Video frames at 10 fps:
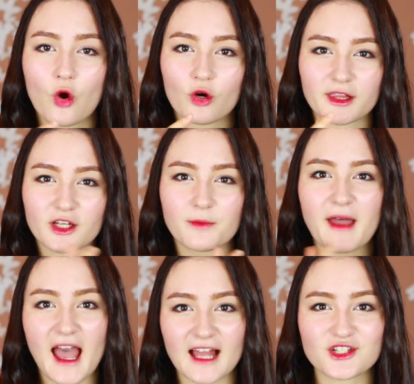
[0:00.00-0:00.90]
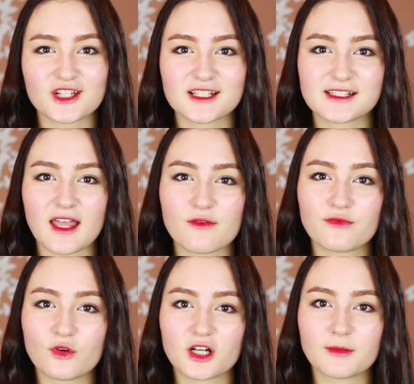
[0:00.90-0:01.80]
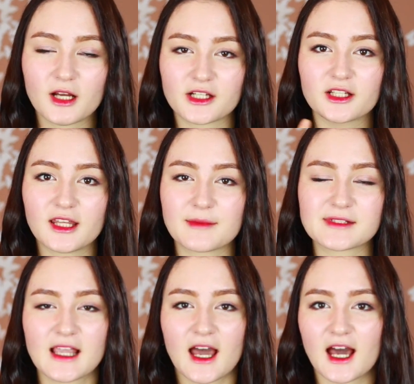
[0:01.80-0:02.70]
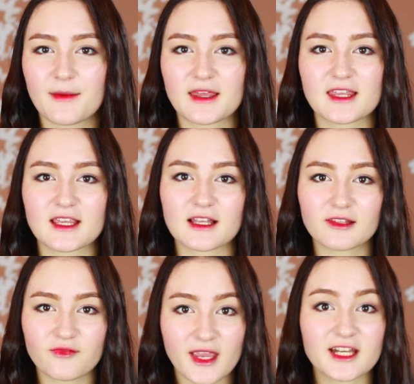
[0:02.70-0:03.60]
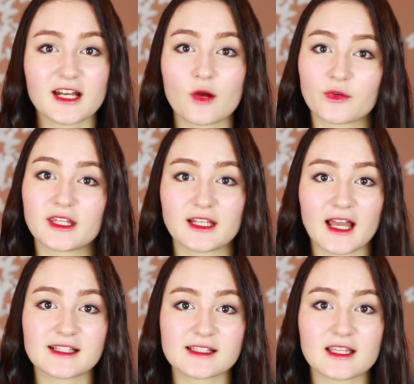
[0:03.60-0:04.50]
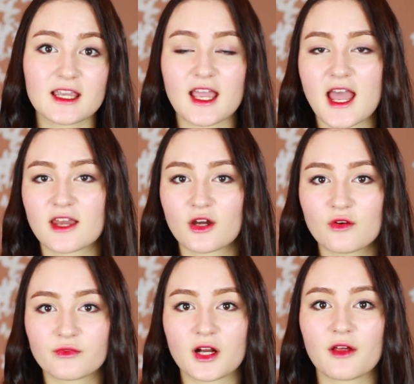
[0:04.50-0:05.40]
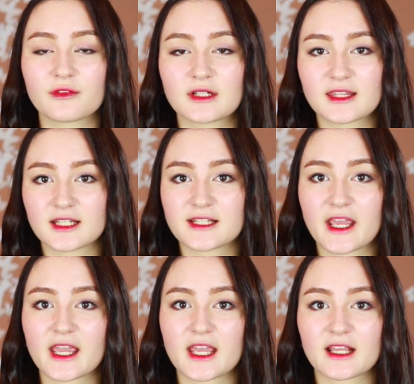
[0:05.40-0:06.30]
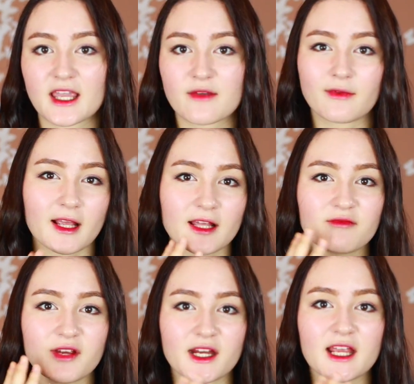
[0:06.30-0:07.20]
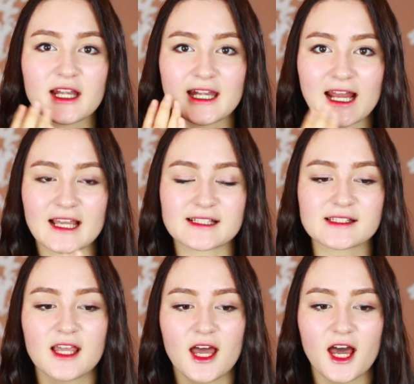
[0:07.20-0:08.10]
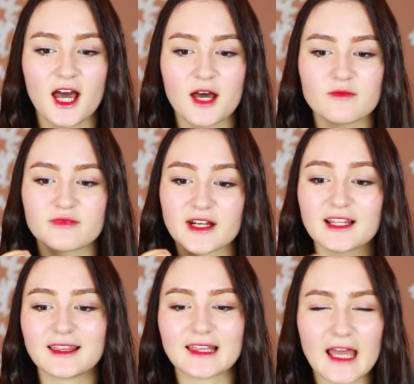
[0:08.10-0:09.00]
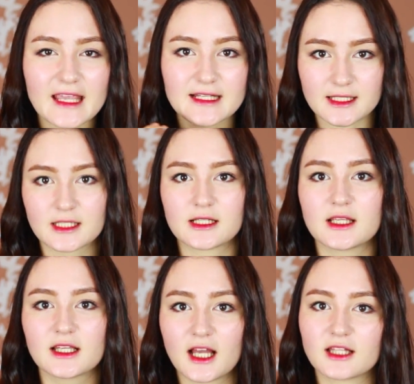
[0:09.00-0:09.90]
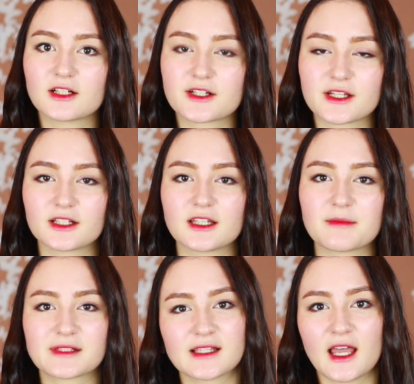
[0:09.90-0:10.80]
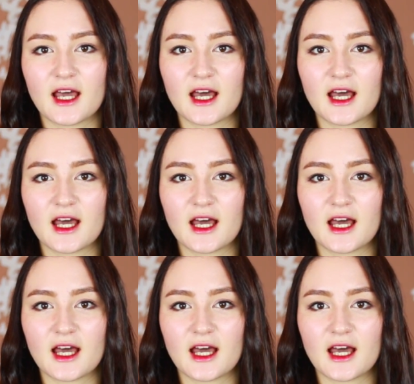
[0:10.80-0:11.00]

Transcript: or little patches that form on your lips. I think it faded out really nicely, and overall throughout the day it gave like a very nice, very light color to your lips,